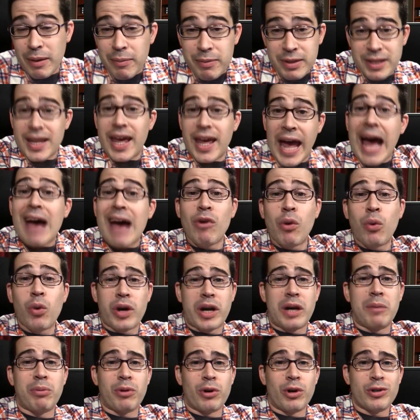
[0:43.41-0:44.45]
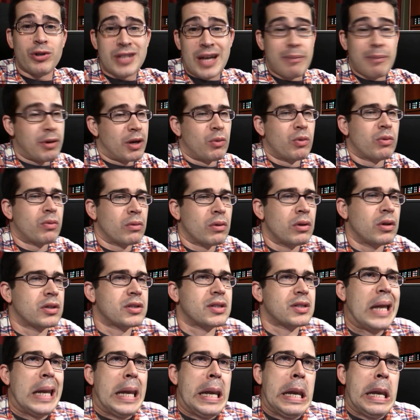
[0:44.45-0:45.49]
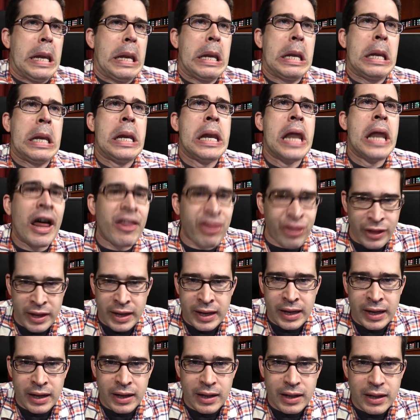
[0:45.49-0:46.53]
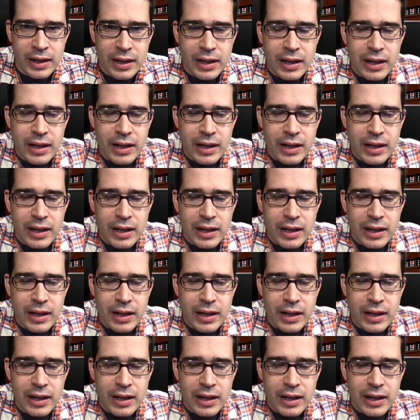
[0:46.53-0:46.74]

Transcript: I mean, they have a working prototype, but it looks nothing